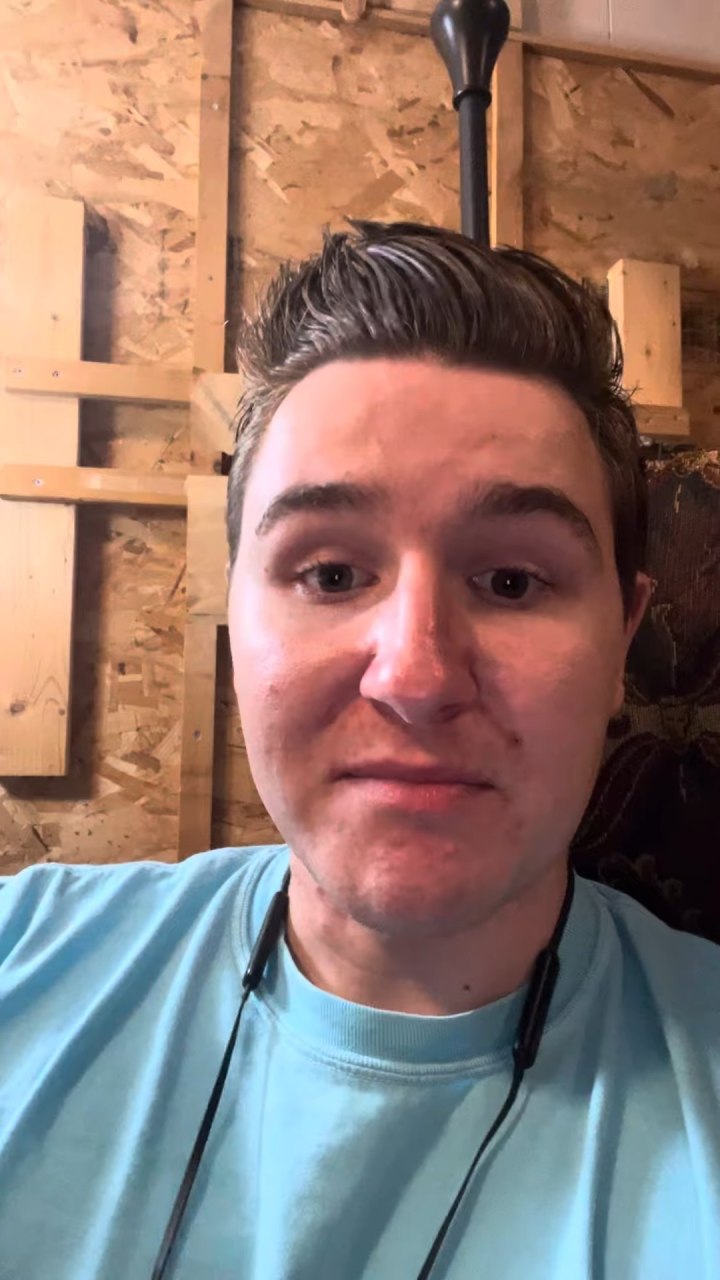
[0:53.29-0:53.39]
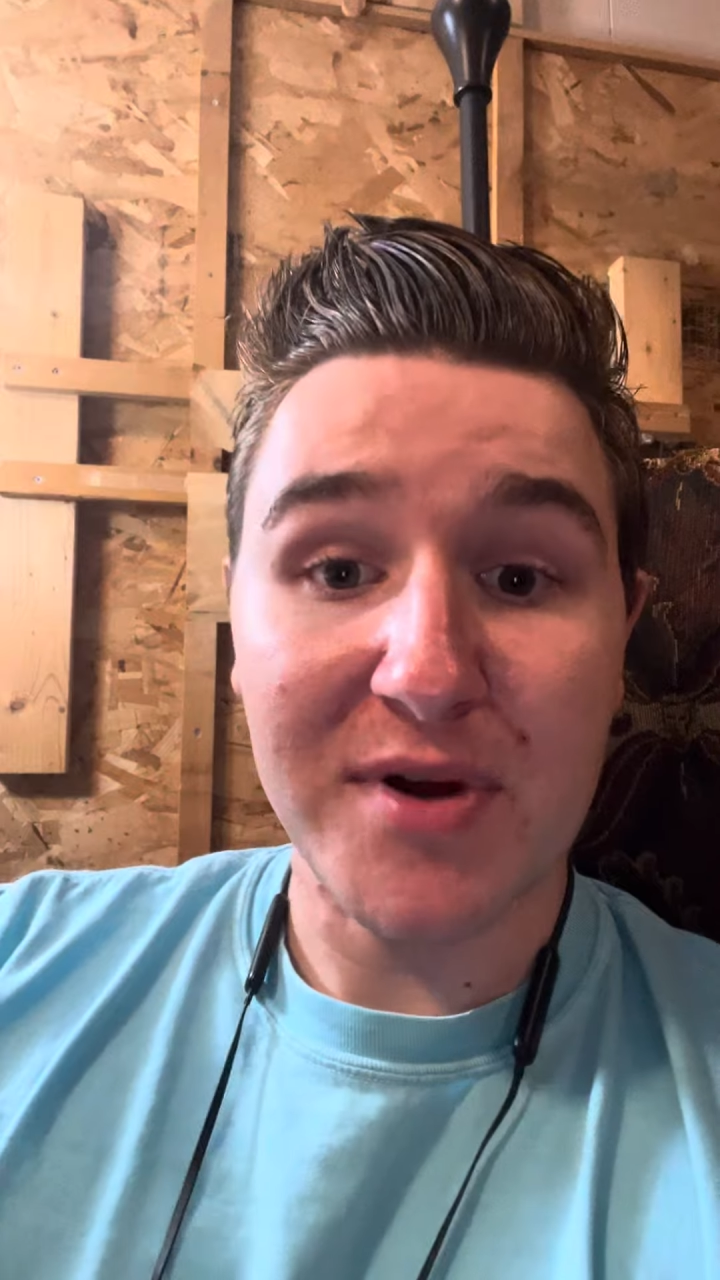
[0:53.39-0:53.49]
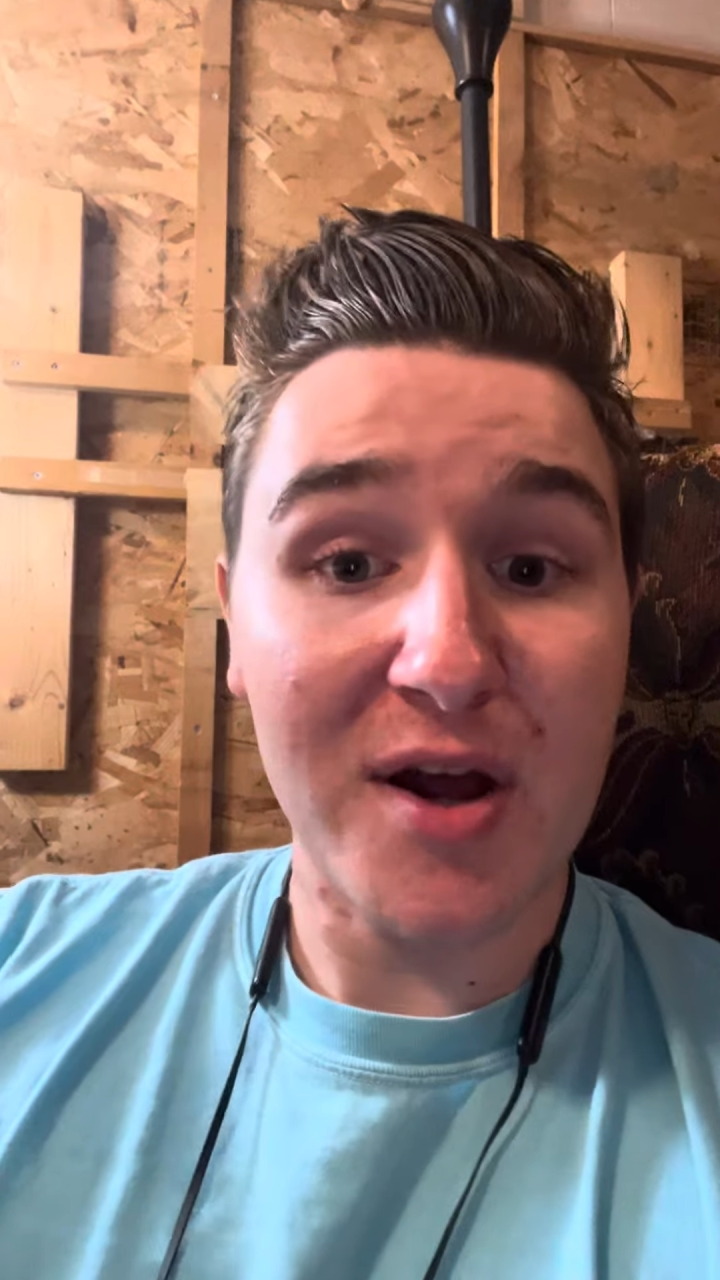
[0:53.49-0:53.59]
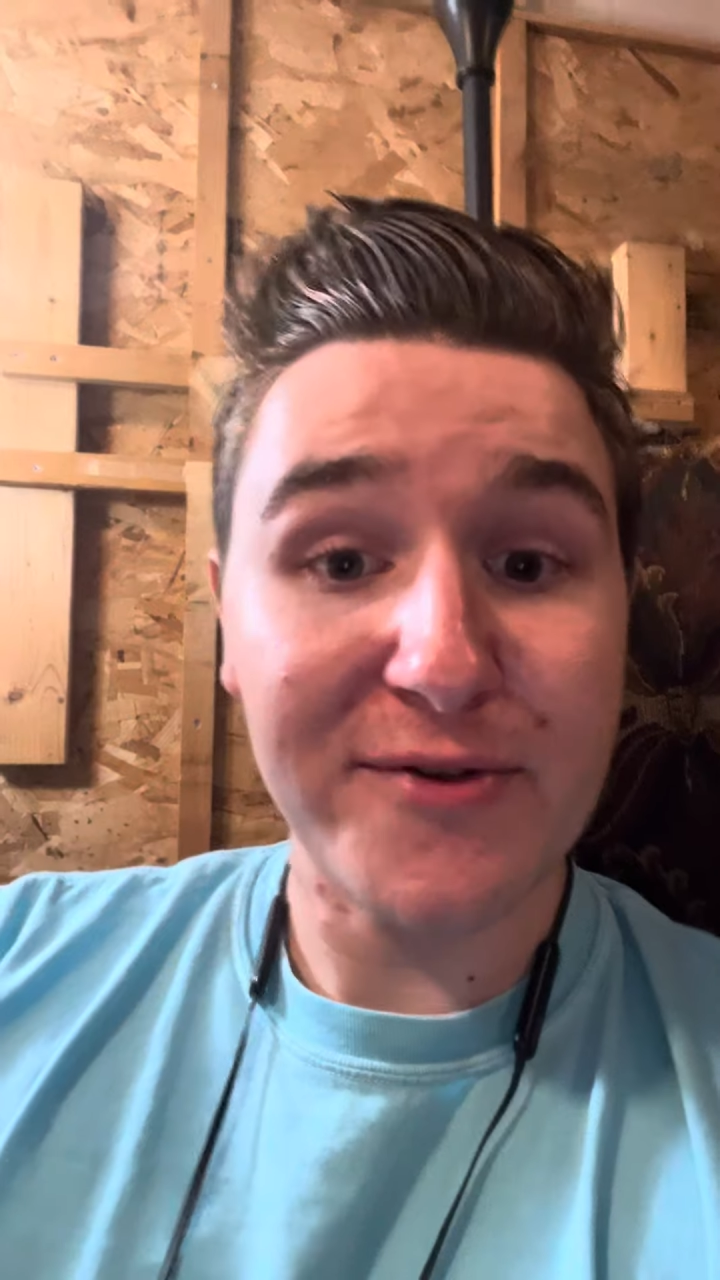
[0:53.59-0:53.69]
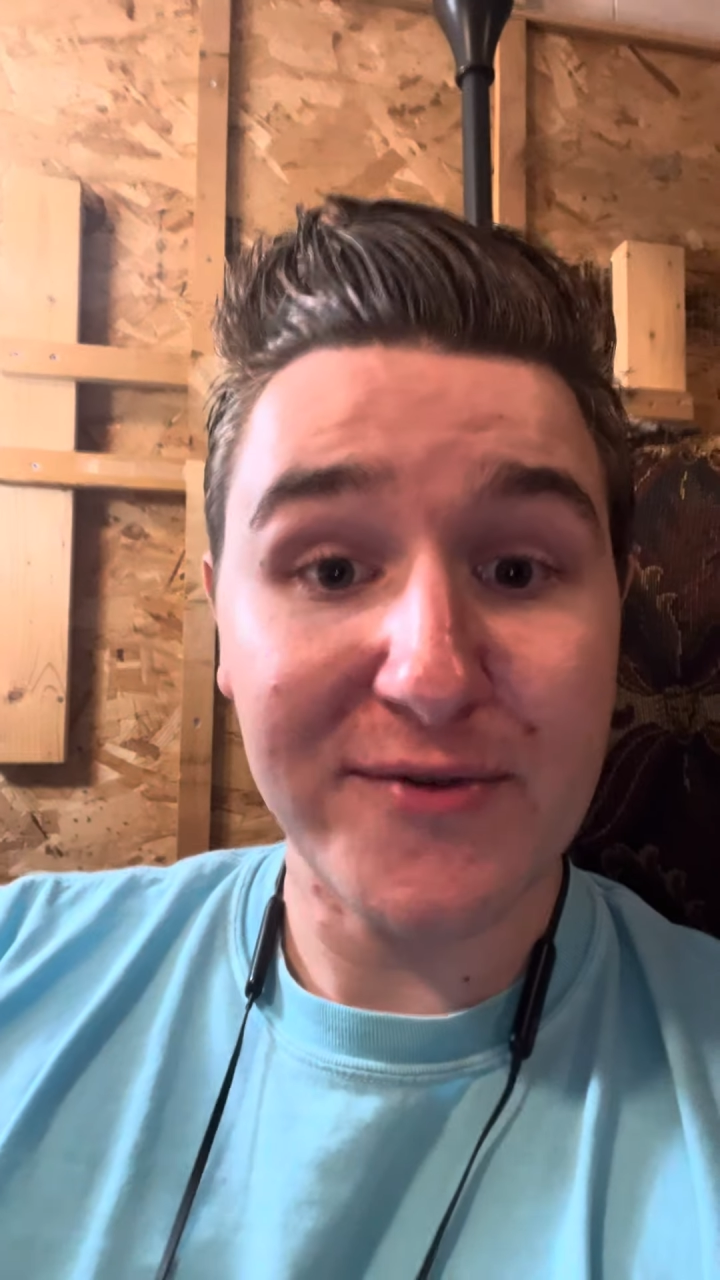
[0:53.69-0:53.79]
But
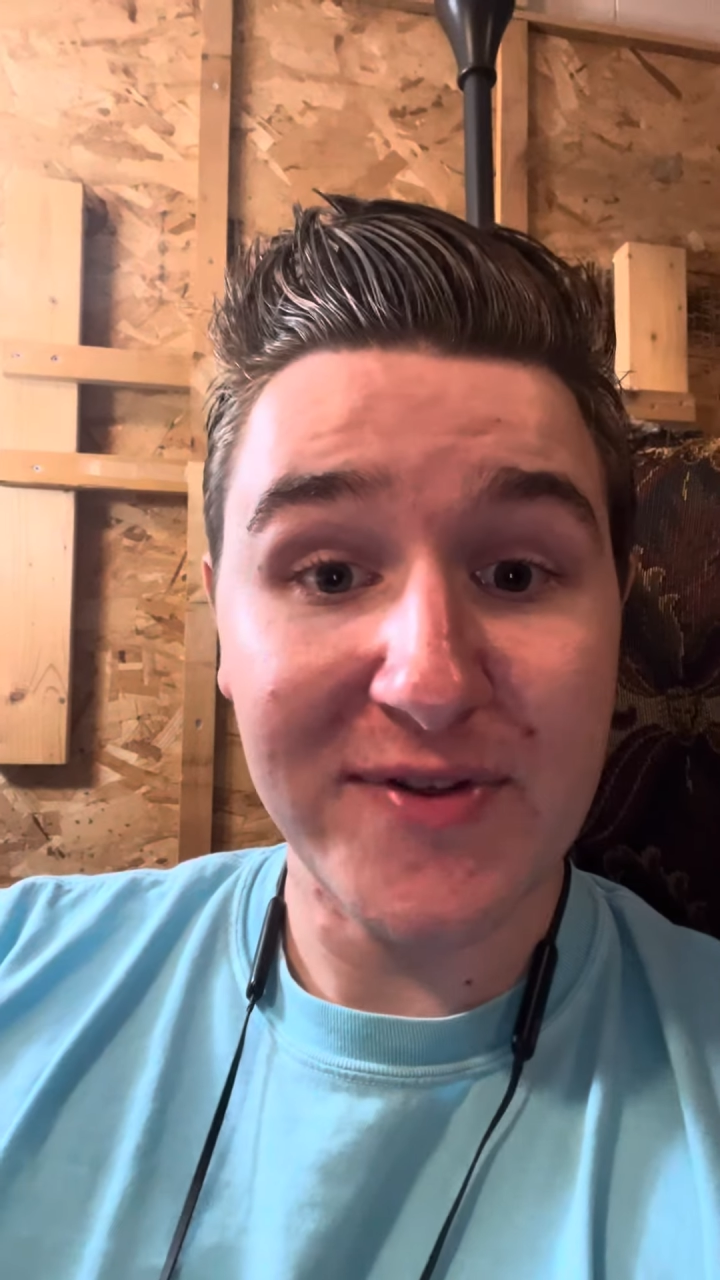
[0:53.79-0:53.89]
other